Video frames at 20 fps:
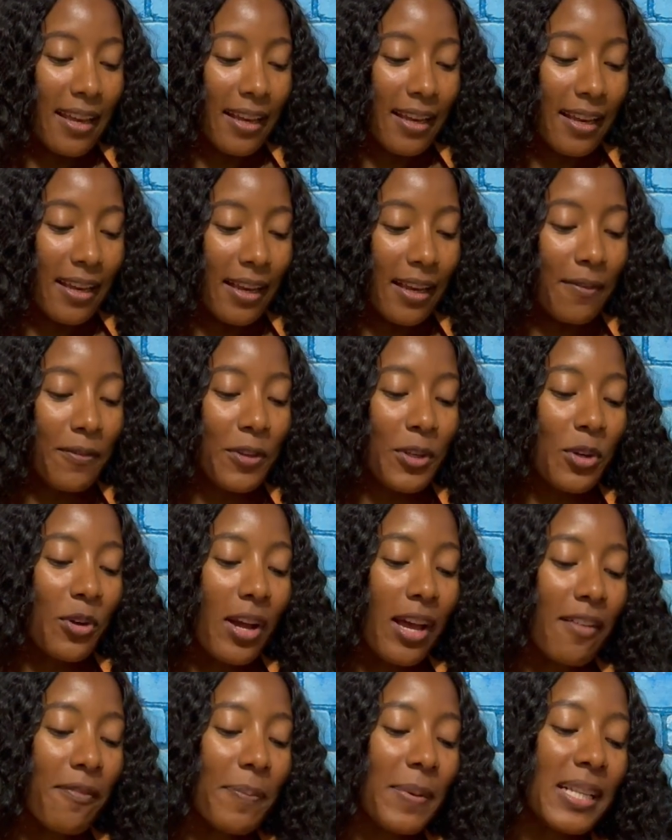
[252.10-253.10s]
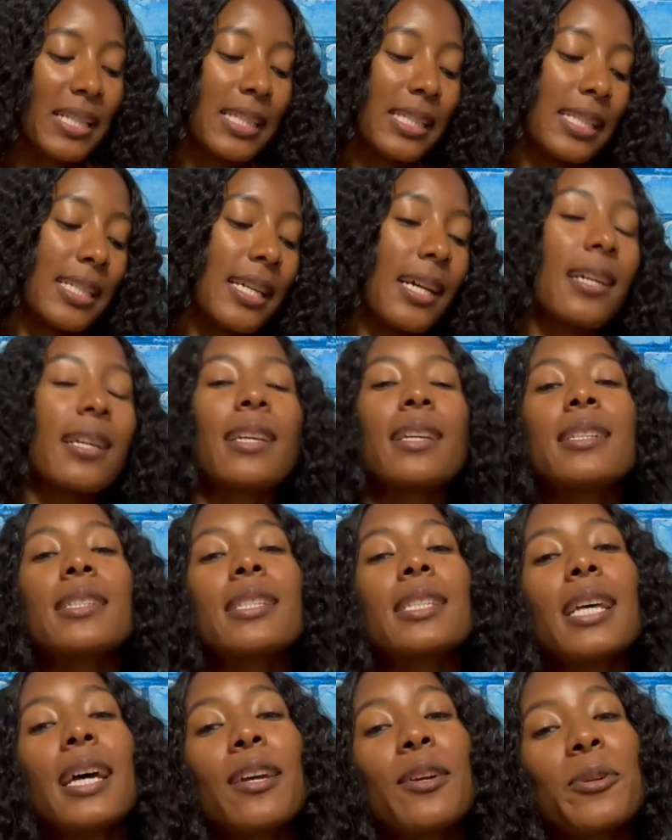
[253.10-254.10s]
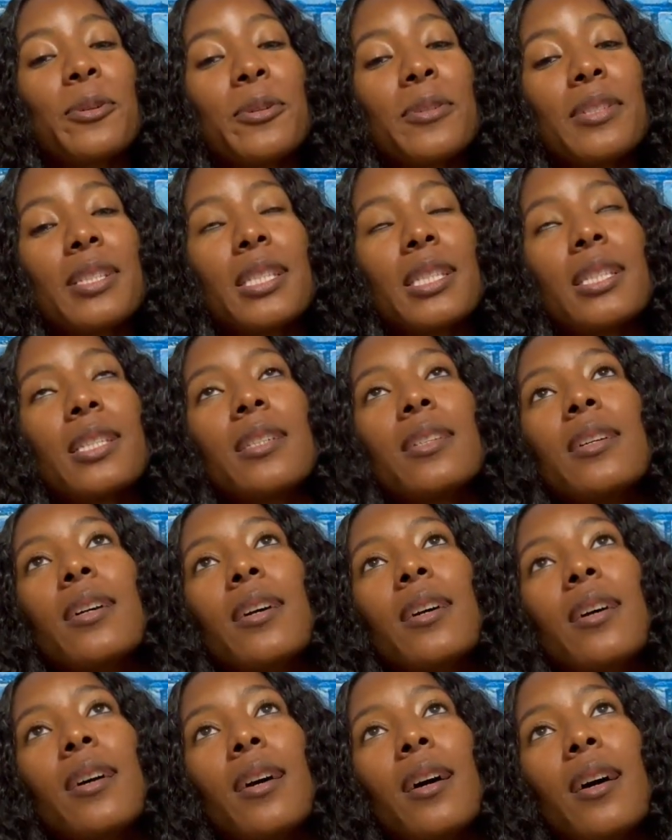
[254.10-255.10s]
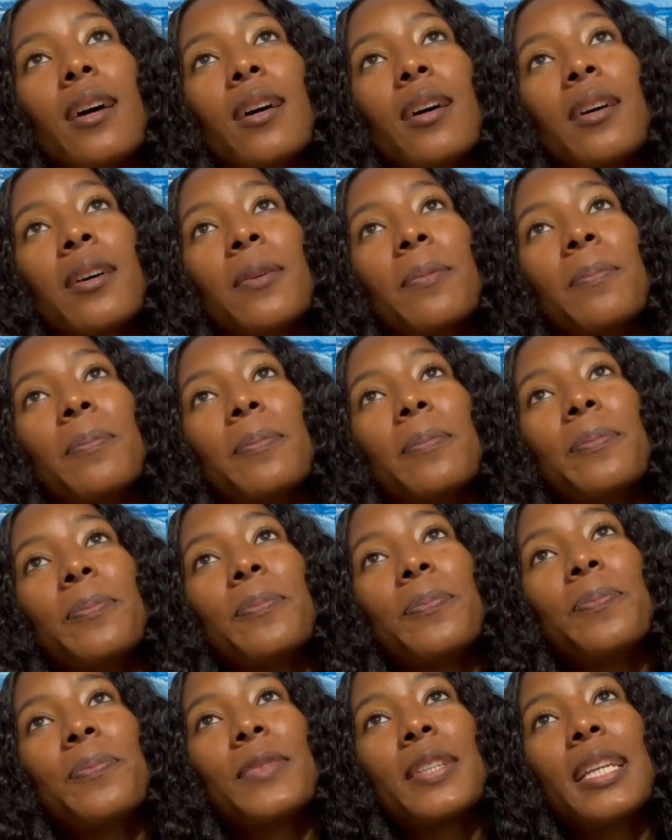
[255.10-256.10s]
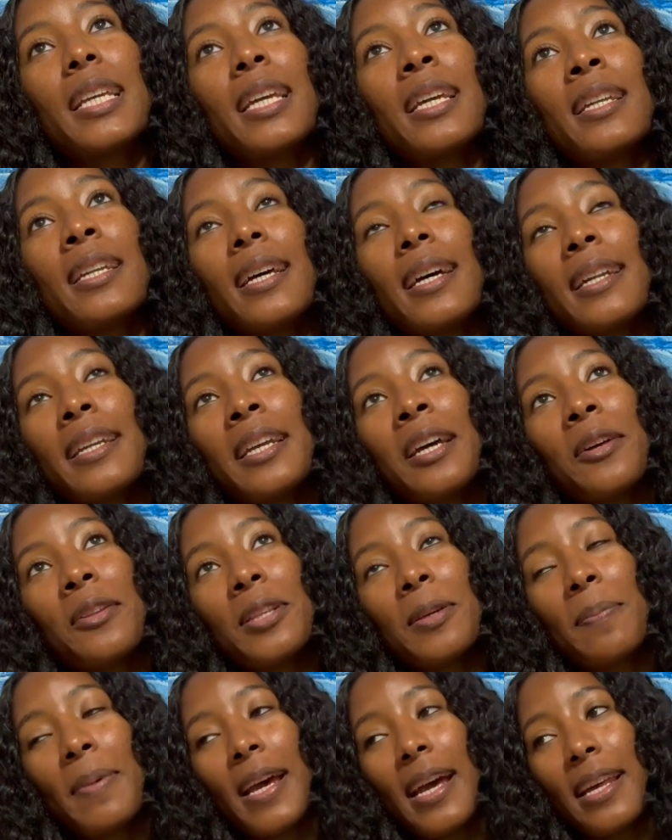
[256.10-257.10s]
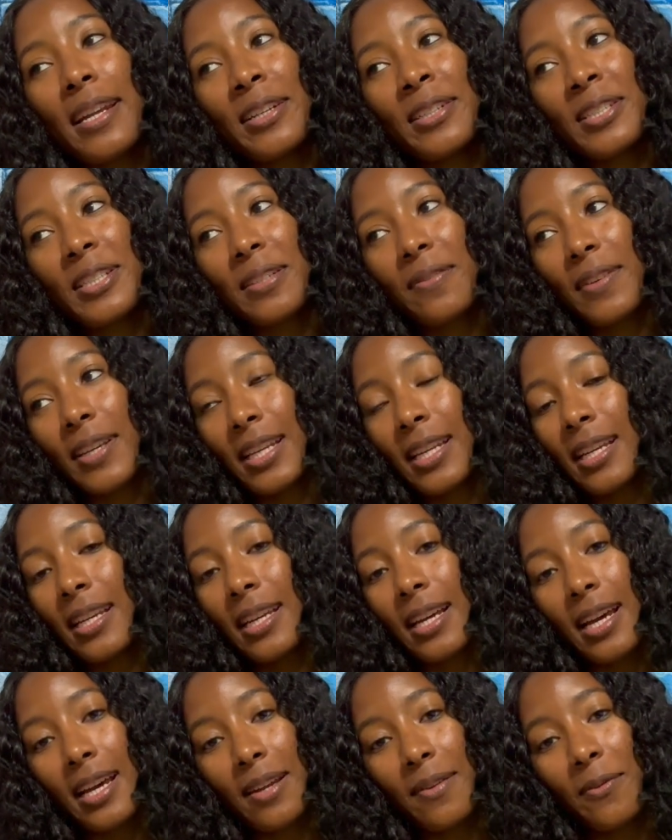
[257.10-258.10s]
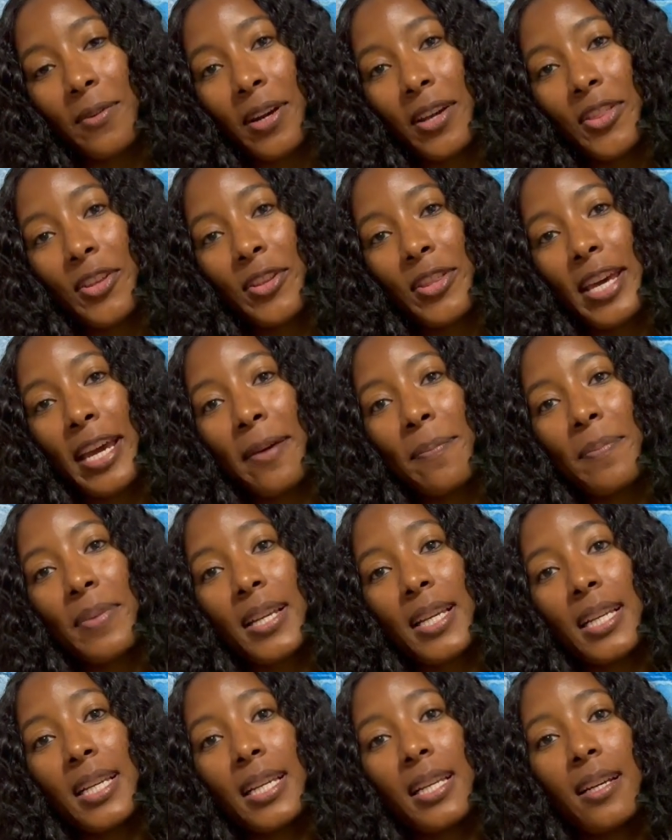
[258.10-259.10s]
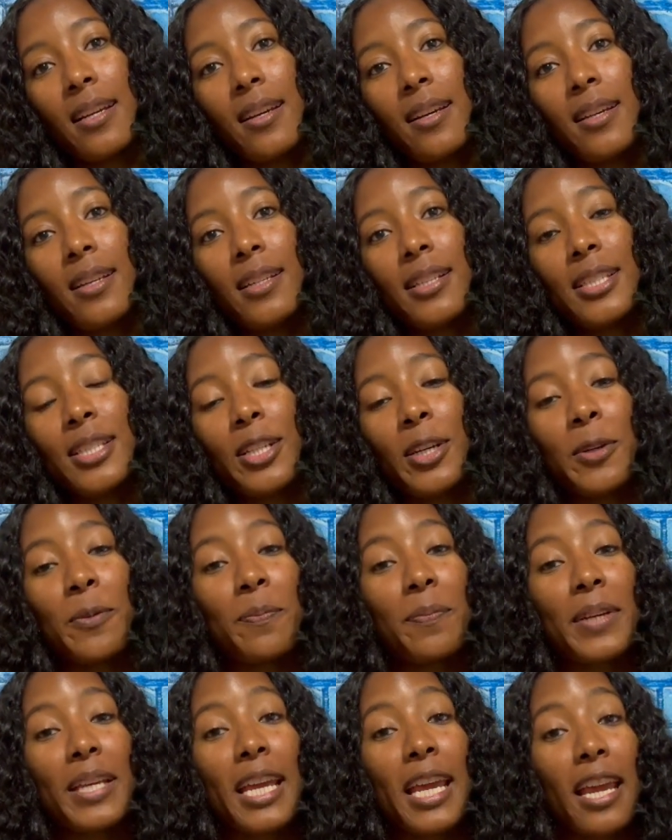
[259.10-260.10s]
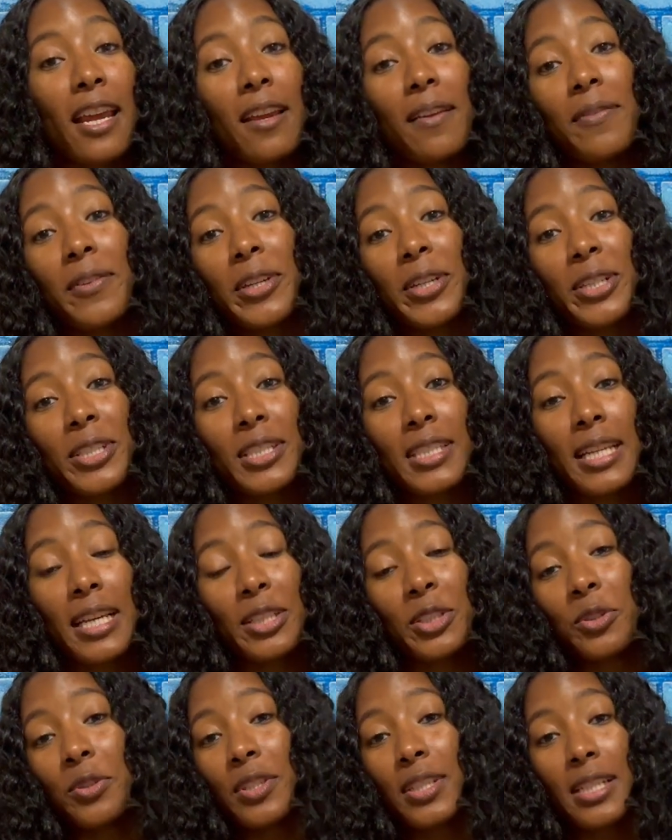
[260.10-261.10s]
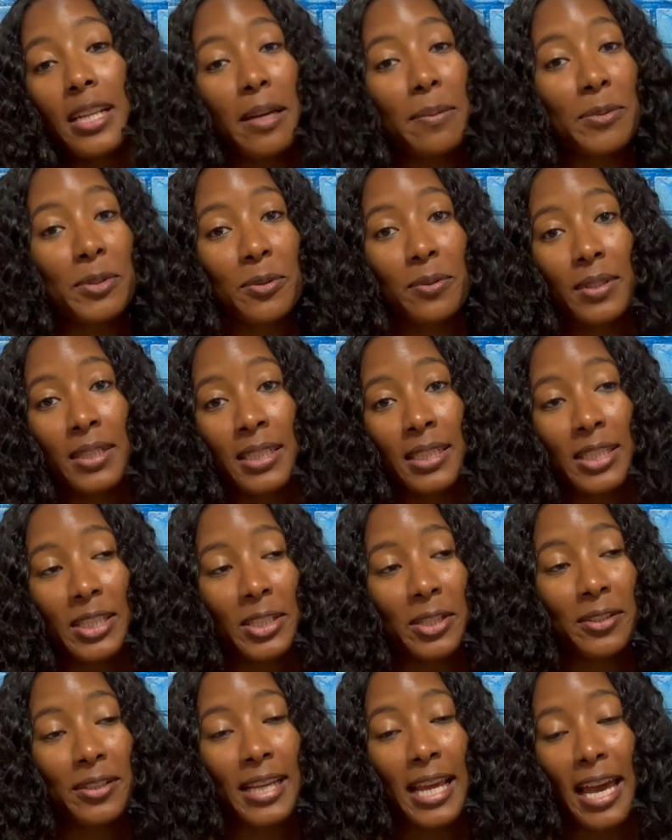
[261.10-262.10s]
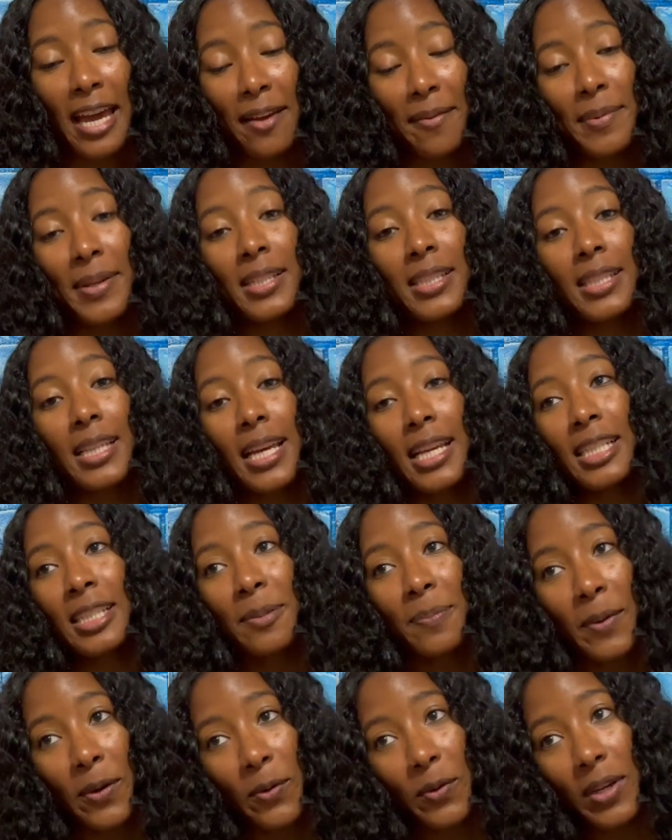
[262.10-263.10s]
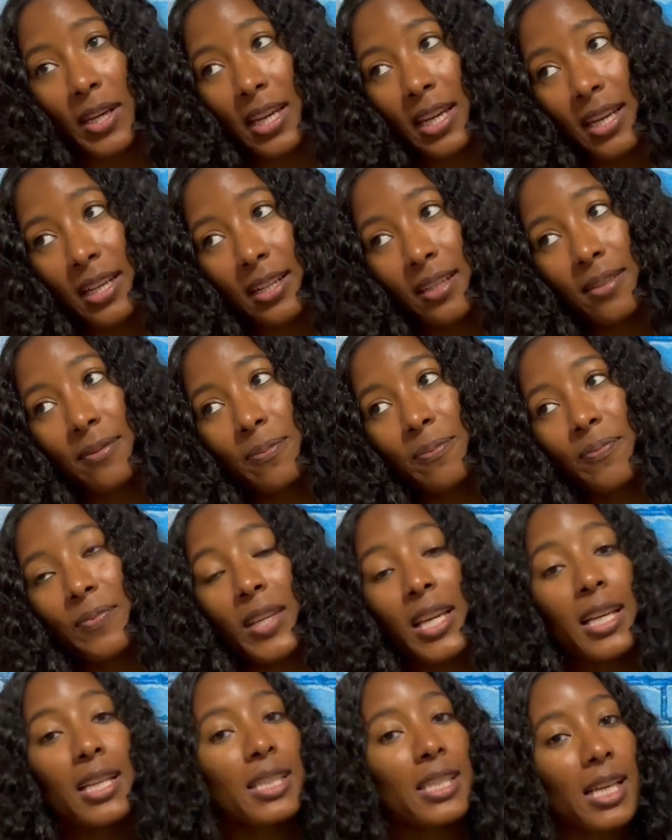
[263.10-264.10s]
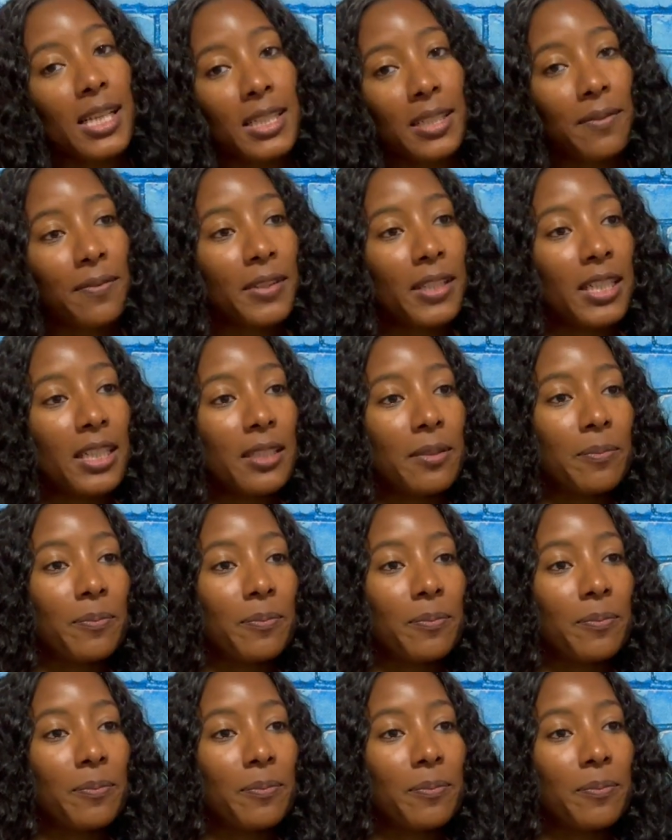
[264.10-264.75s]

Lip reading: if you have been stuck in cycles and unhealthy patterns of any kind, whether that be certain behaviors that you stop doing, certain habits like smoking excessively,